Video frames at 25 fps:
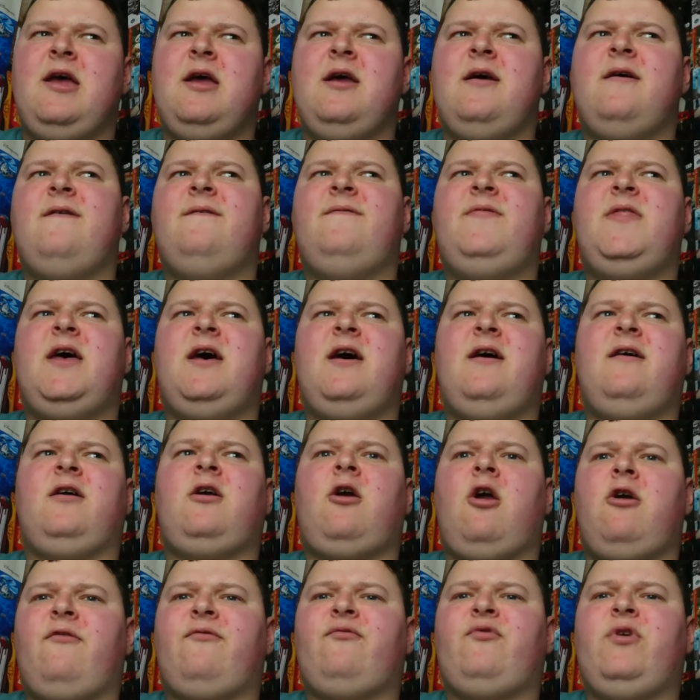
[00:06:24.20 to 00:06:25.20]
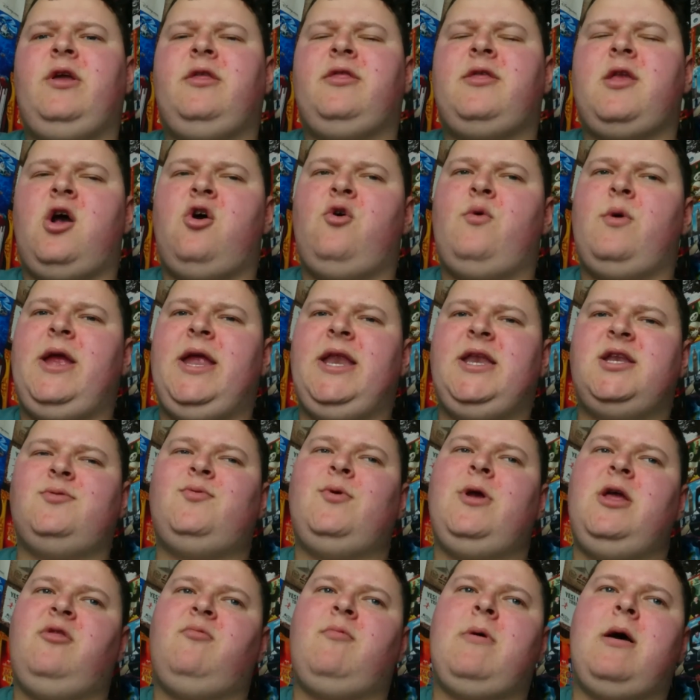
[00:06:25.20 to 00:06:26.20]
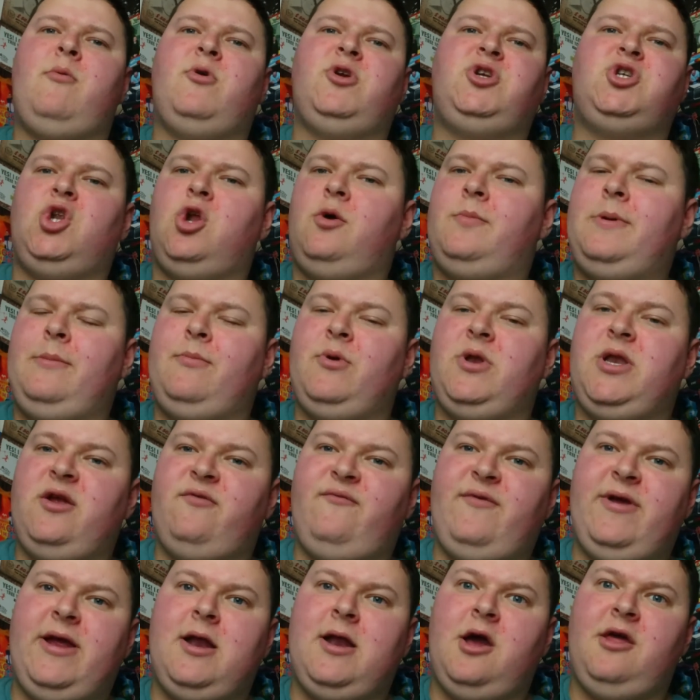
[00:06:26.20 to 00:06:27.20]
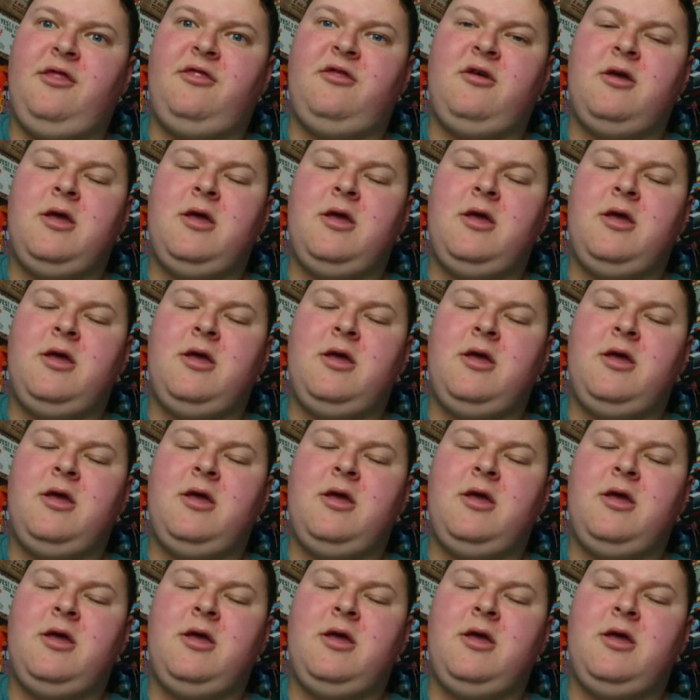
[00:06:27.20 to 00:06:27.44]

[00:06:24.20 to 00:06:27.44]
the Coke Freestyle into it as well, which a lot of people didn't realise.